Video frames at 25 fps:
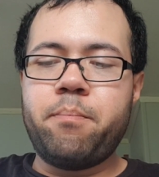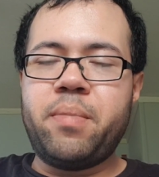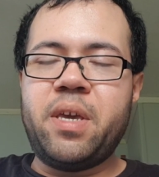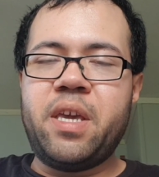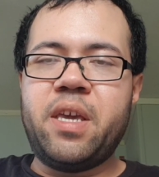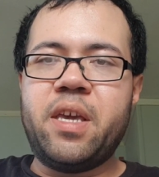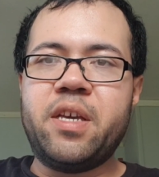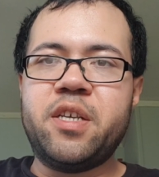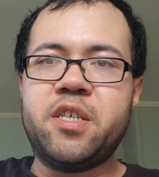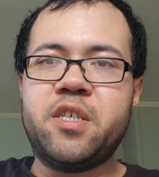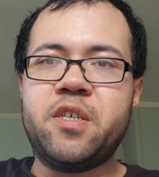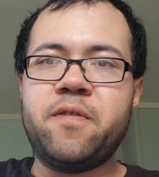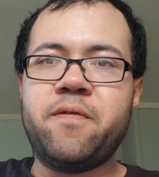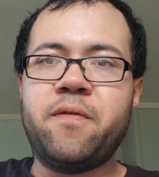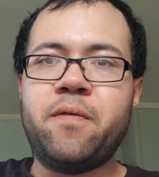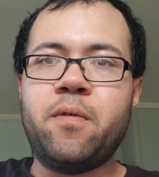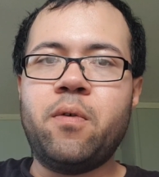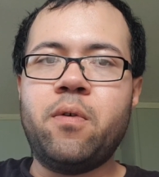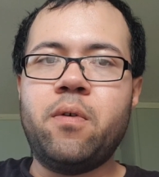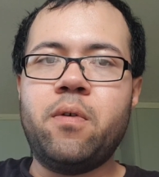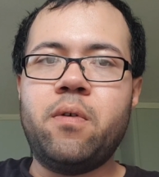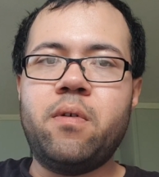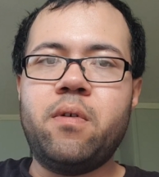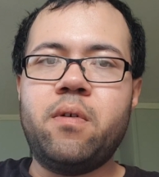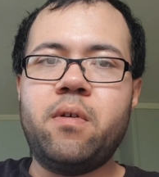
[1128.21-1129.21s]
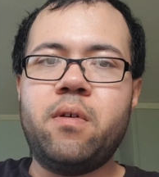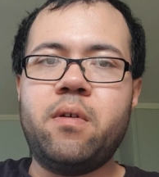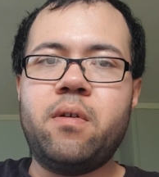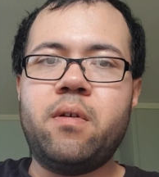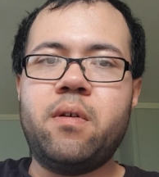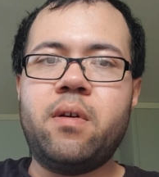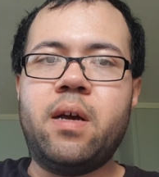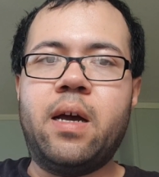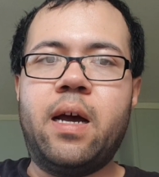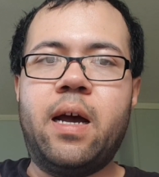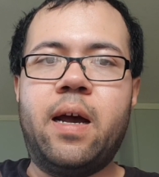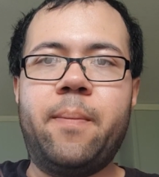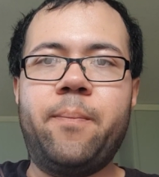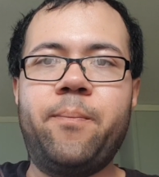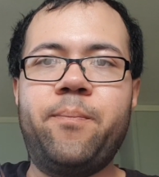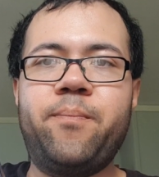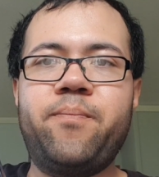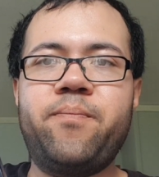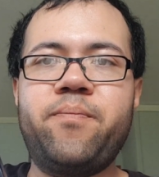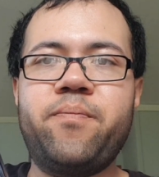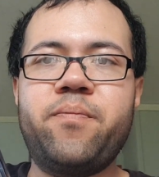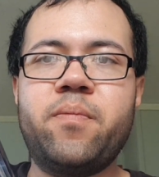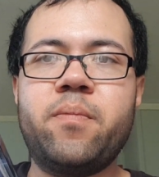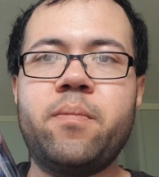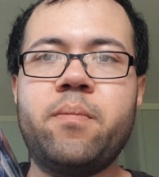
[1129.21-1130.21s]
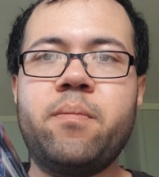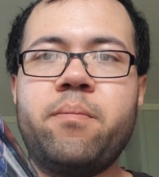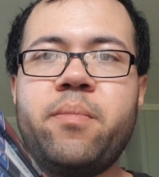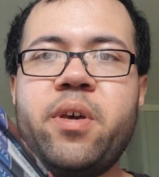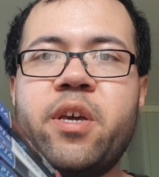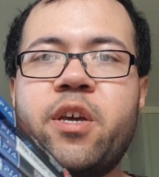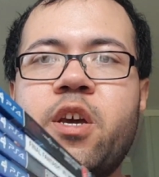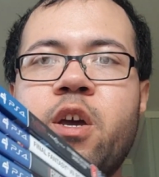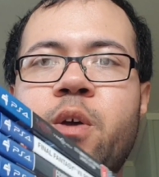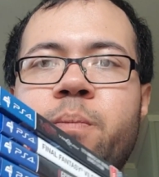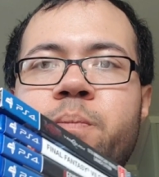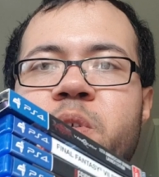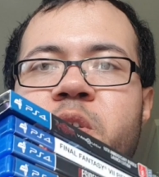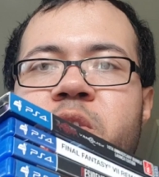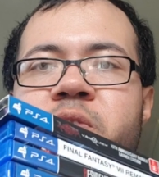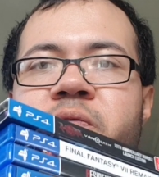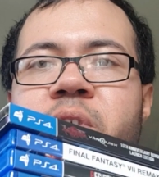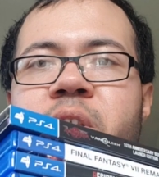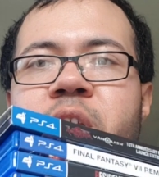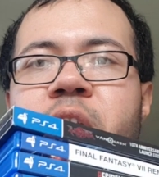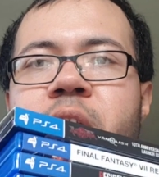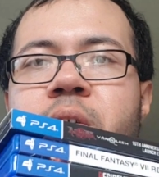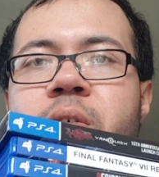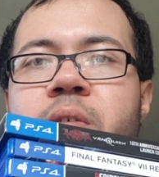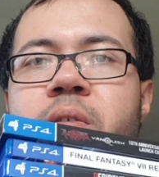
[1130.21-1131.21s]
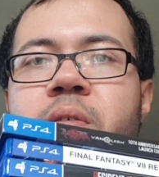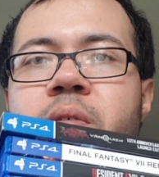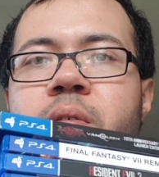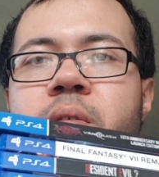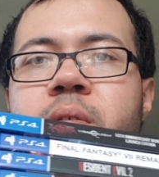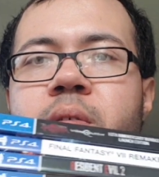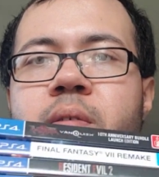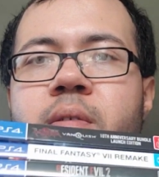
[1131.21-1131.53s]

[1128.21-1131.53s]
PS4 pickups video.